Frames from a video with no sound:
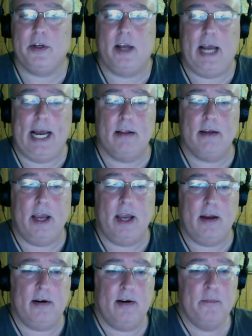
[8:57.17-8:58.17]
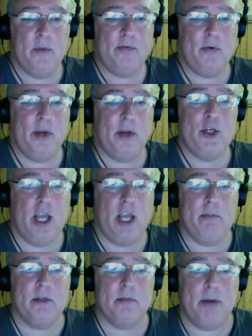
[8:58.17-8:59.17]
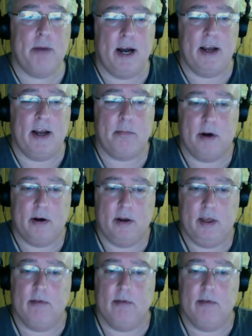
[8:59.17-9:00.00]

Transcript: alligator for a James Bond party.